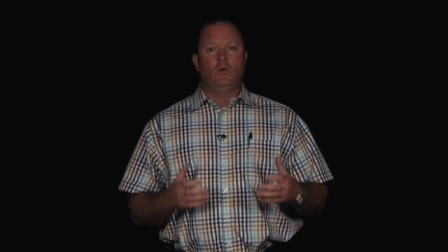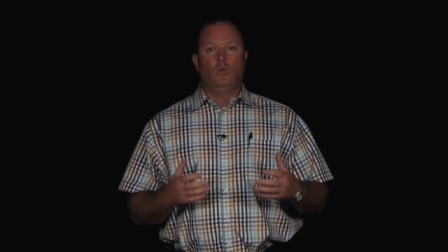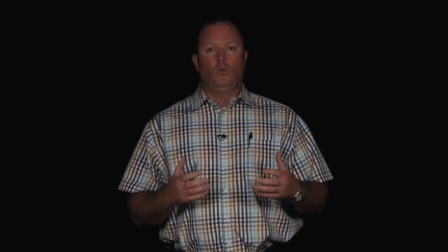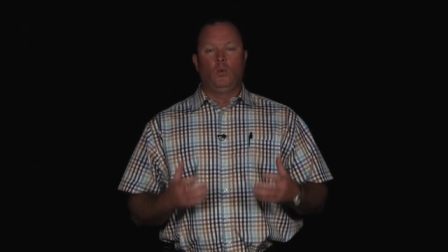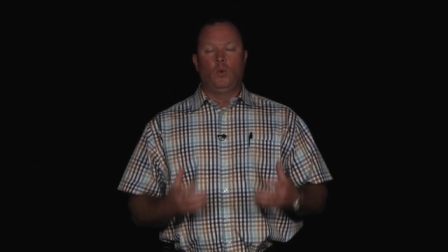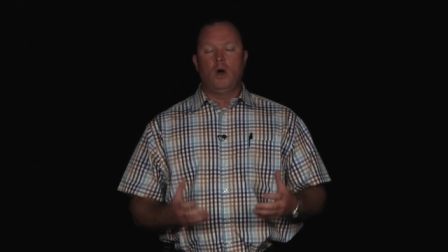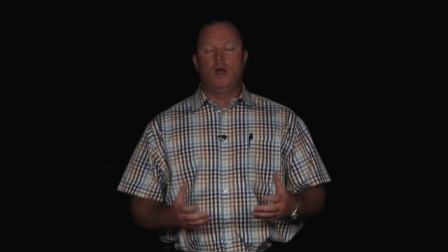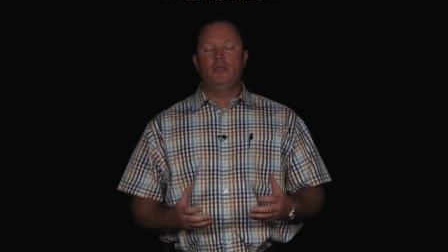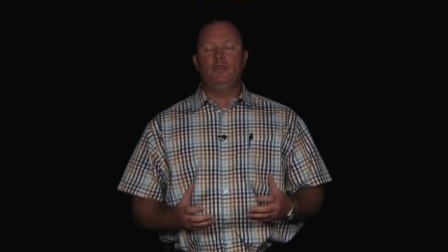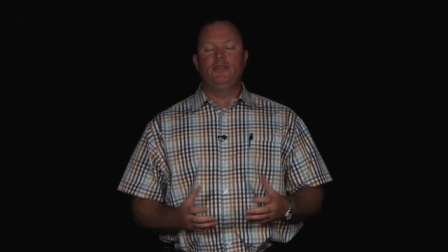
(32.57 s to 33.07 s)

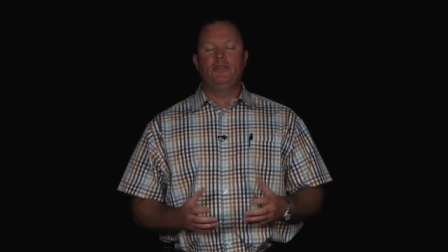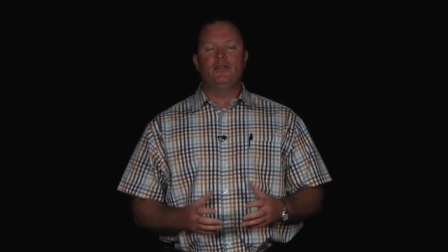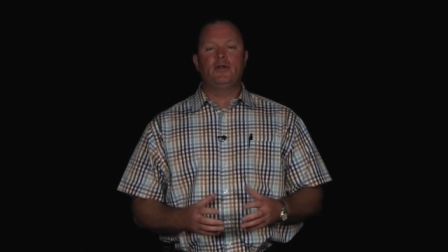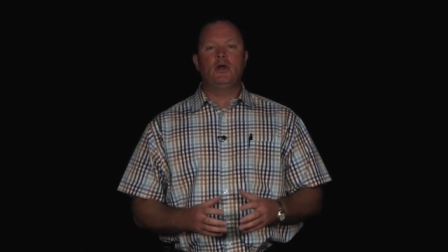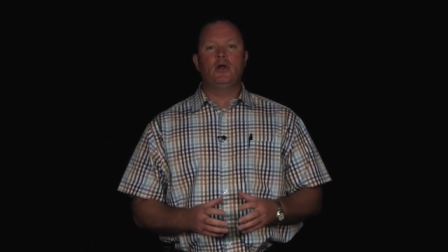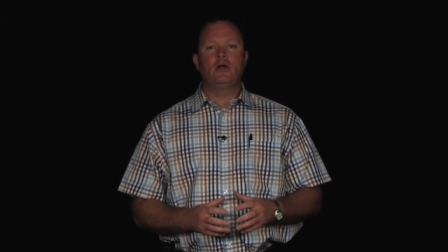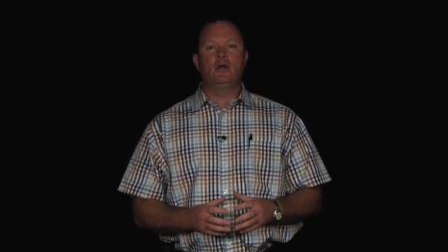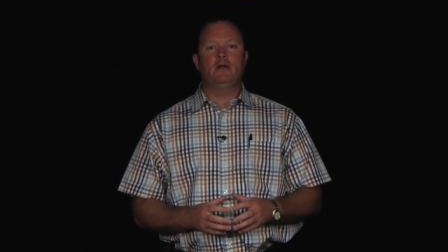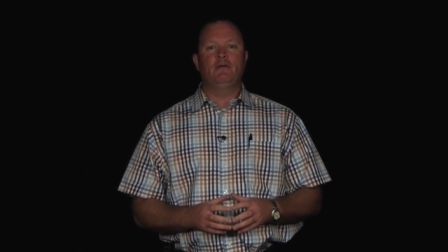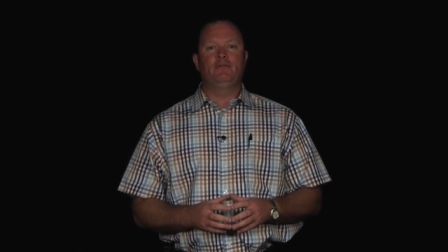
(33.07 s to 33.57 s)
one
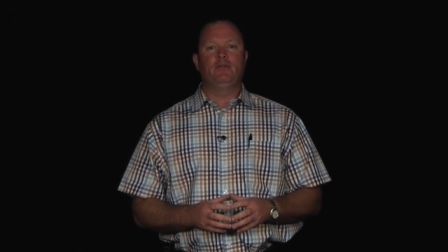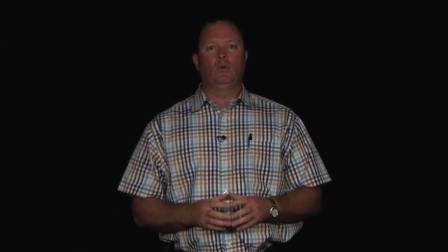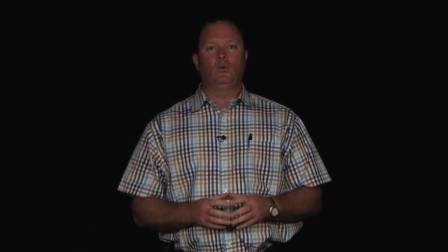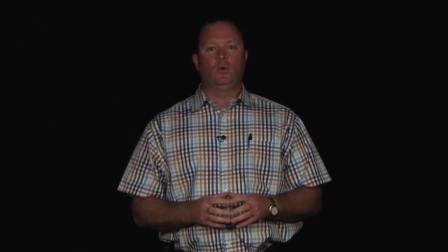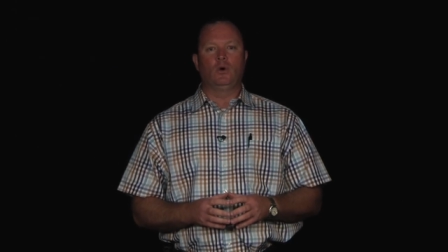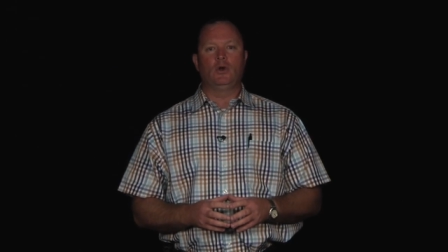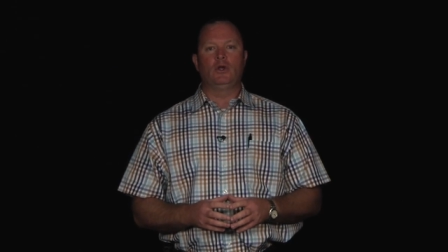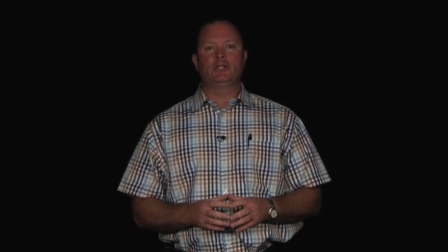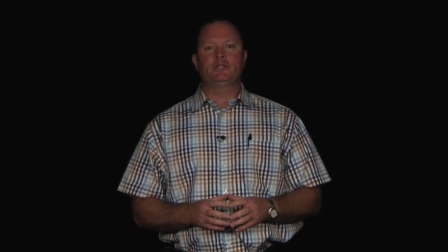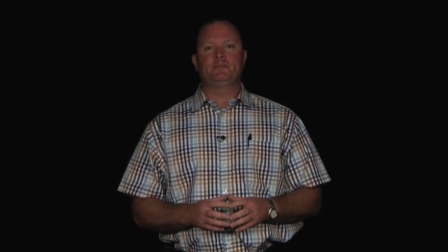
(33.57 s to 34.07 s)
third of the
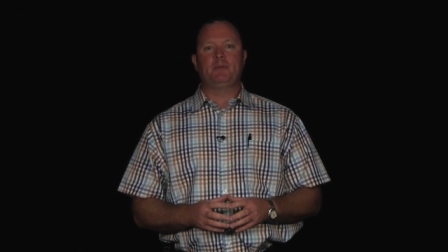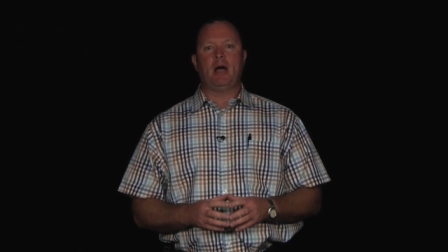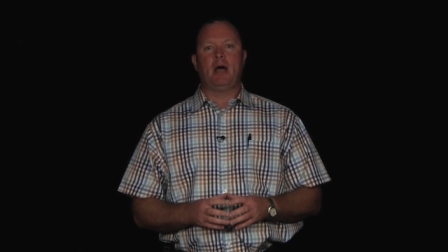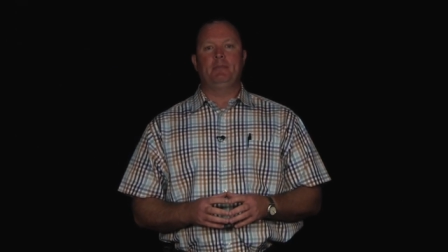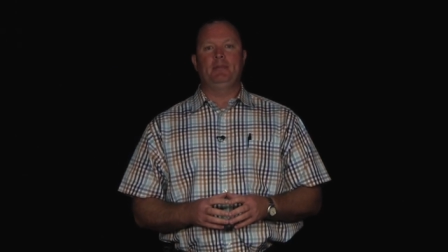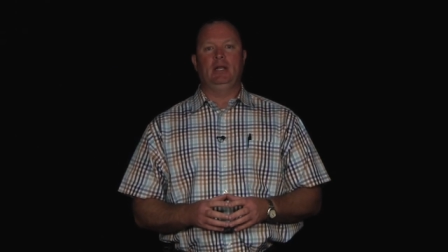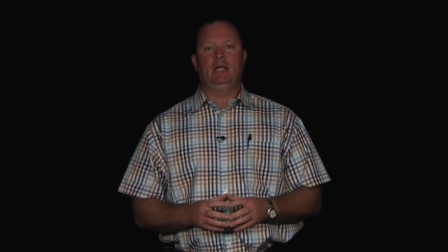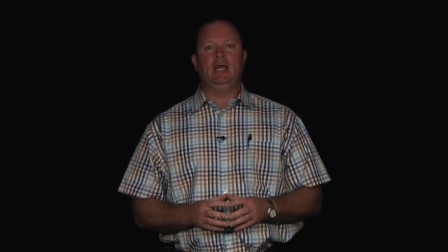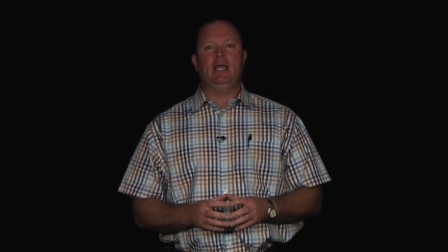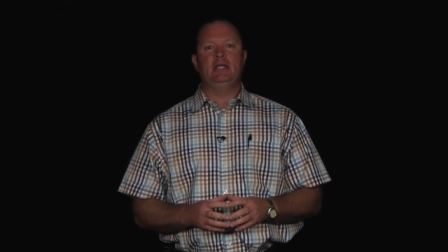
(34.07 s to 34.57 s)
world's
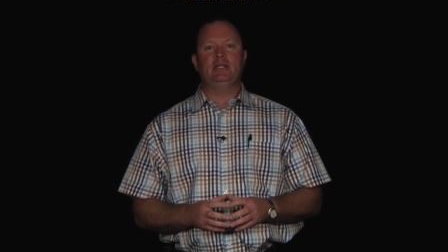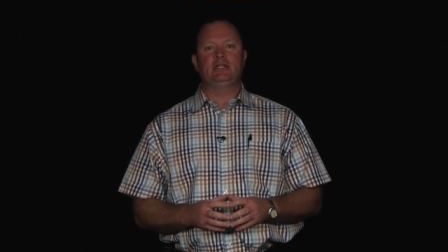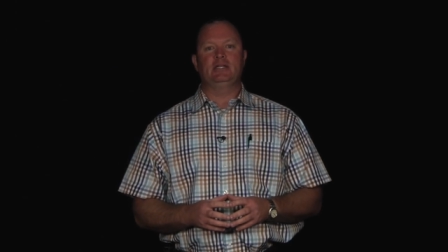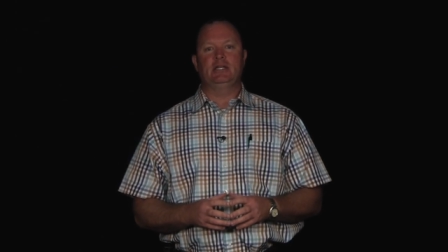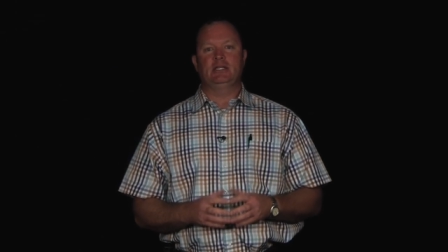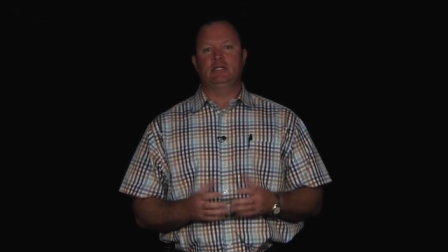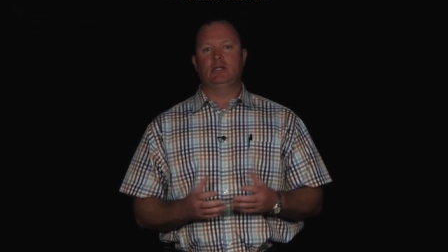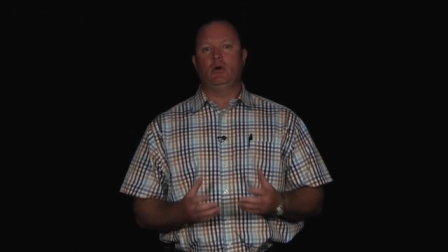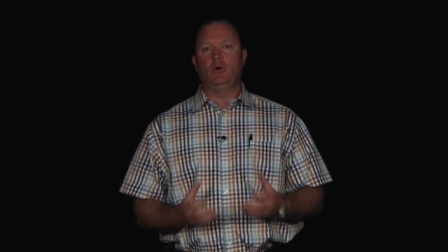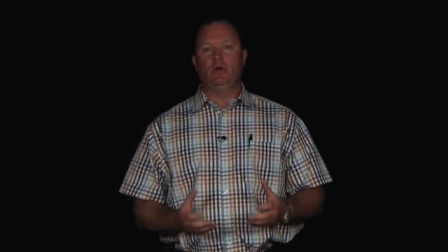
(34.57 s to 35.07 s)

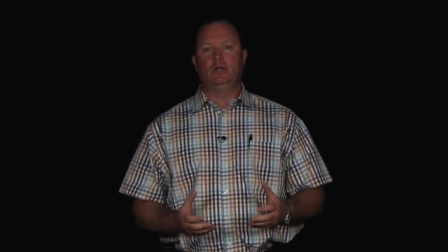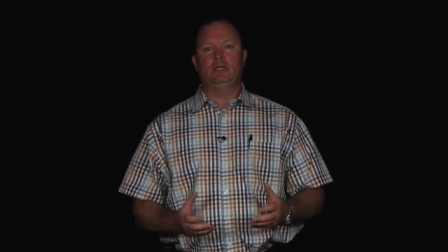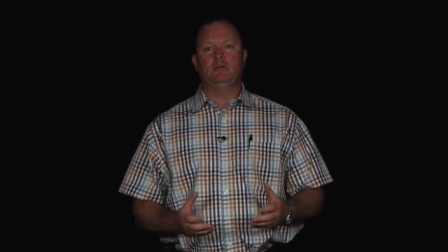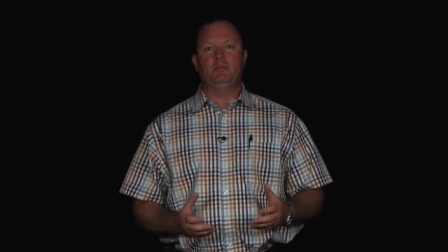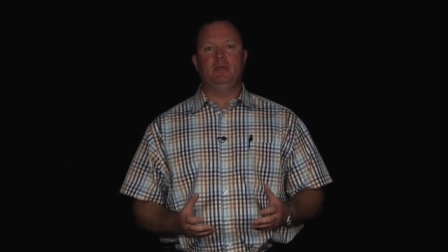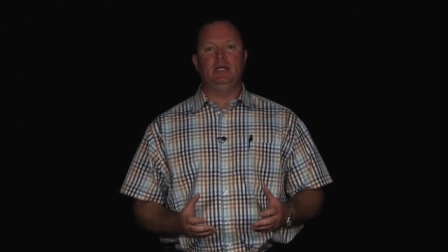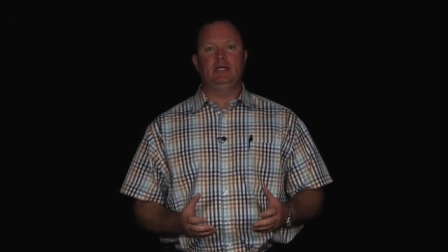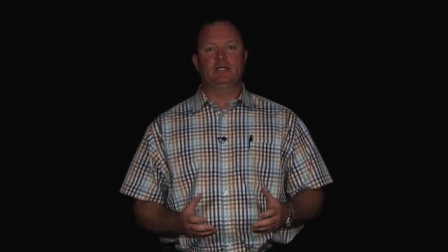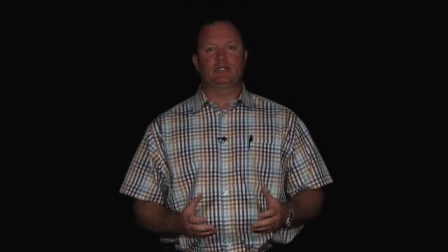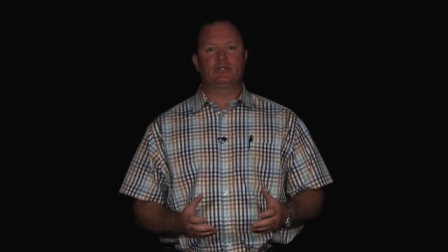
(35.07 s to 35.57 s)
population is going
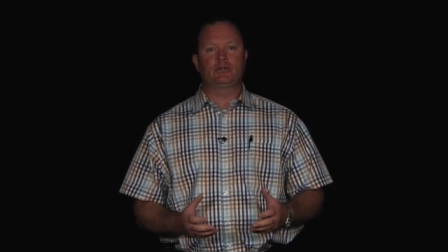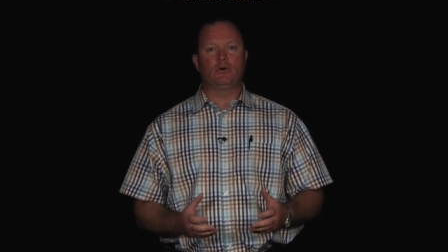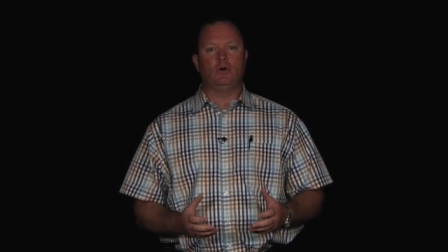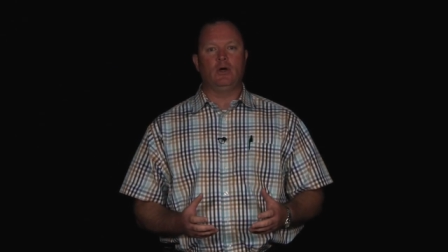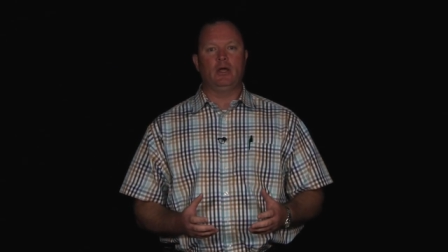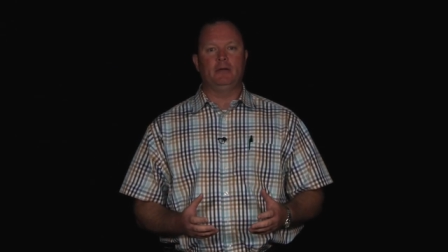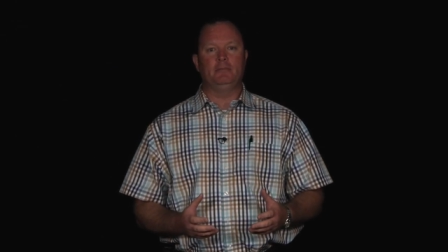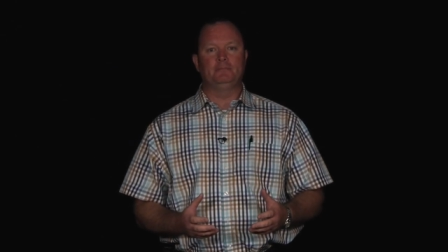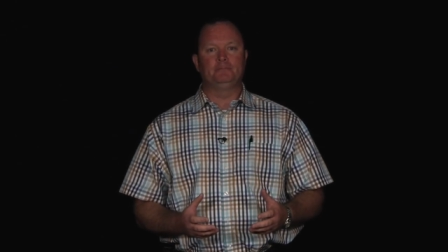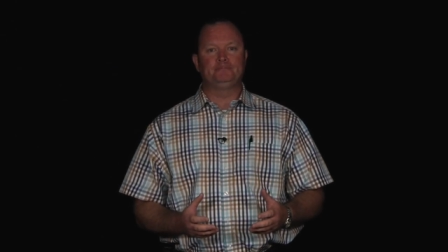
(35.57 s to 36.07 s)
to be
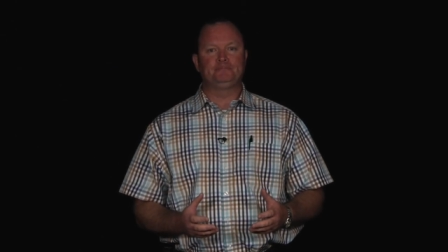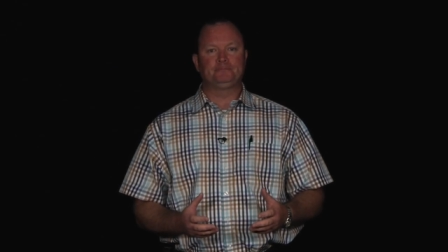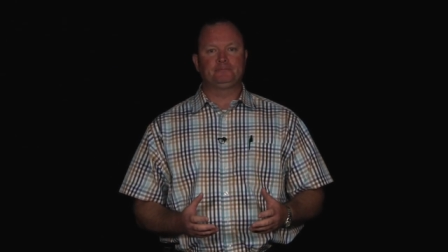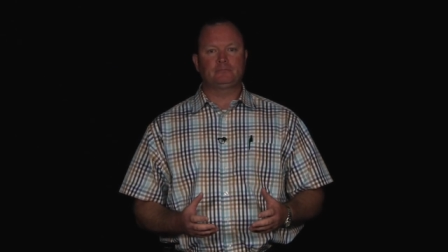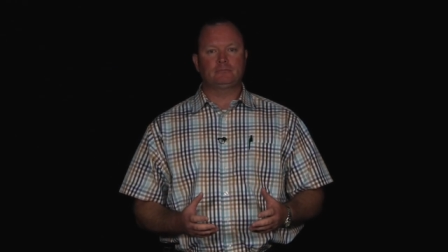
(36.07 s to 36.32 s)
destroyed.